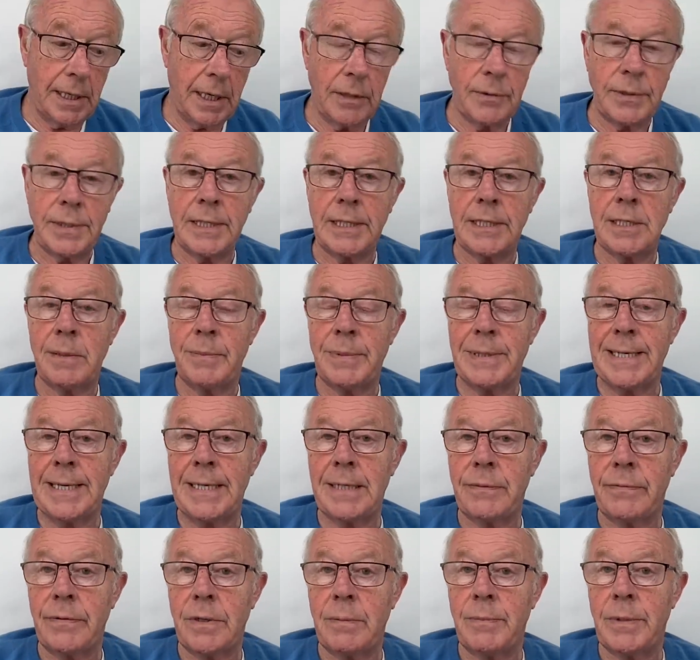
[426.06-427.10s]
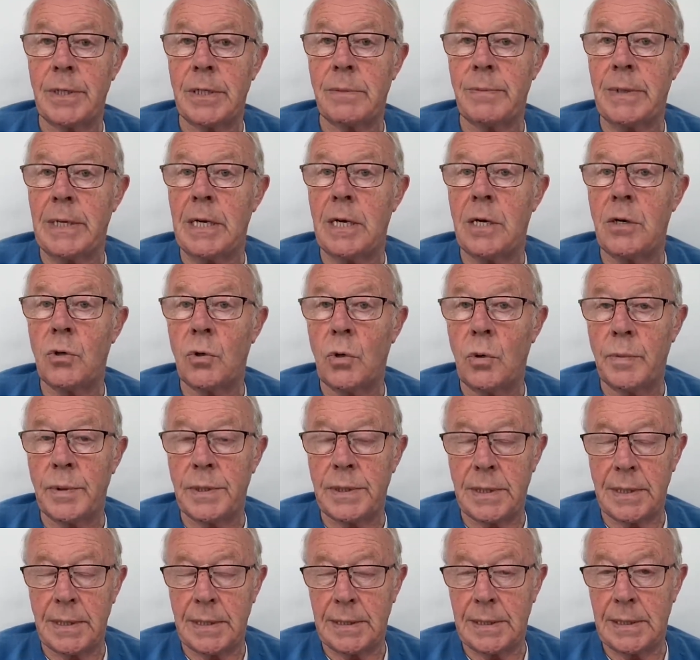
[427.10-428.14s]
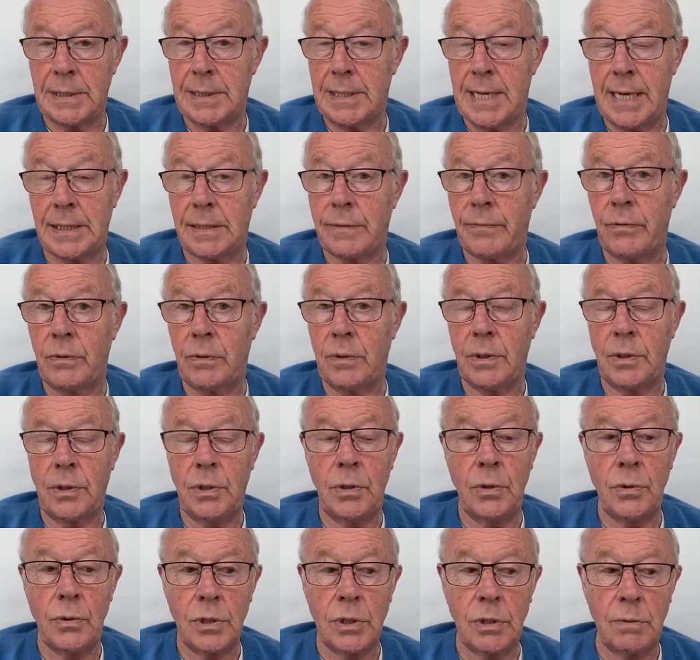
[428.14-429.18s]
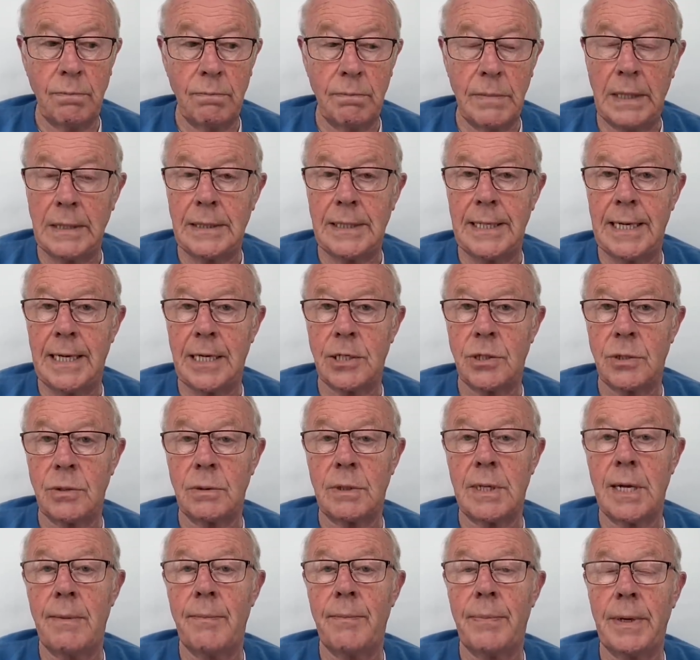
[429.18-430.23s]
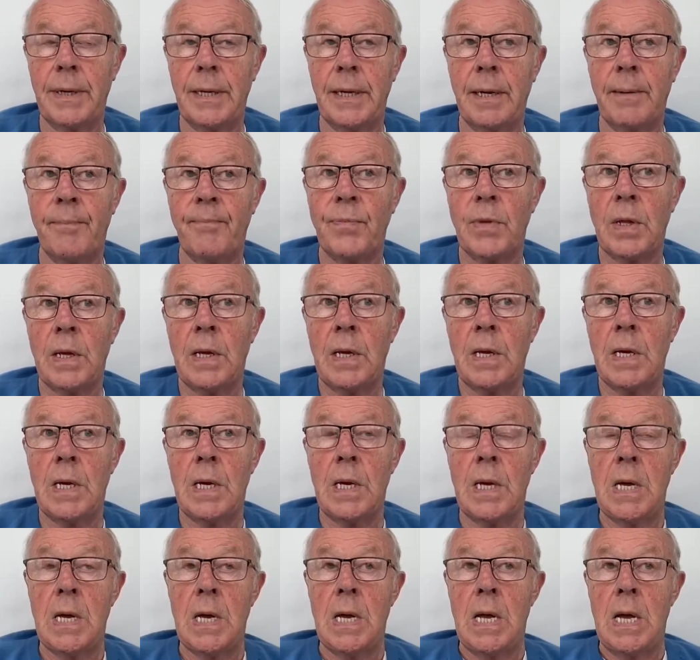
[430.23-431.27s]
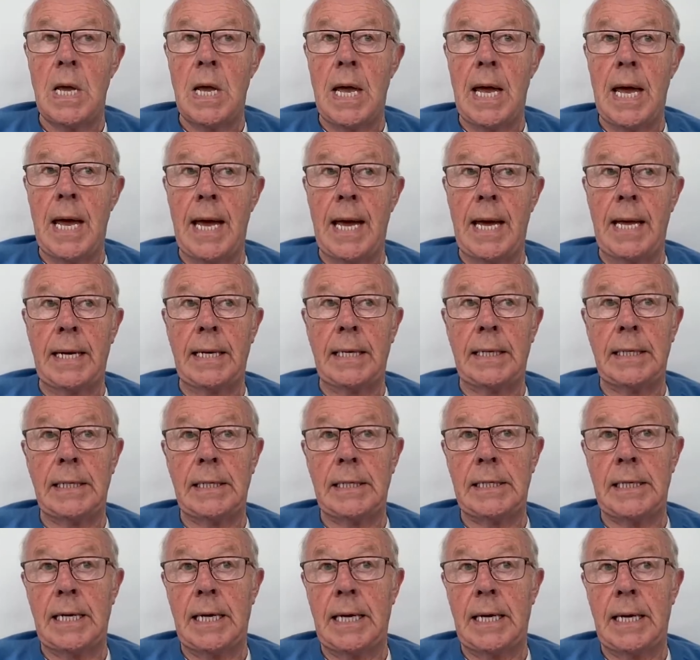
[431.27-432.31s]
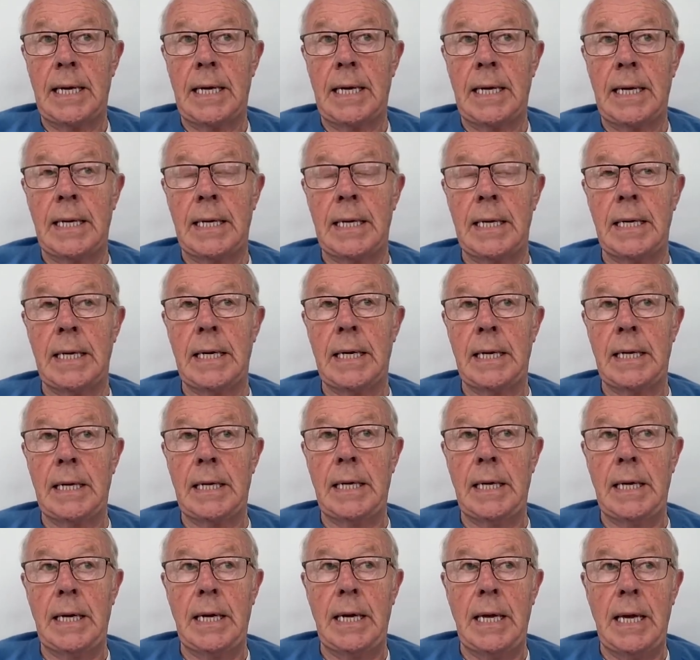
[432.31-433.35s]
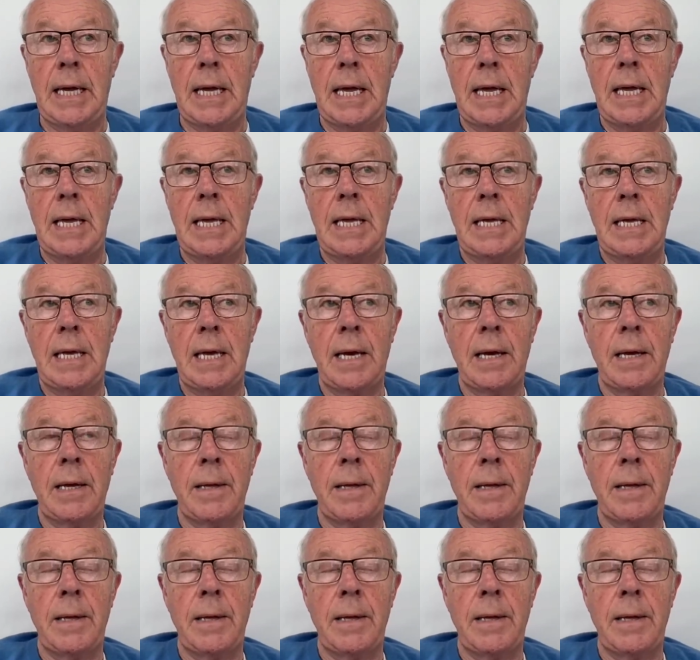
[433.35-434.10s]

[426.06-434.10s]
owns 60% of it, but it's been enormously successful, a huge multinational company. And he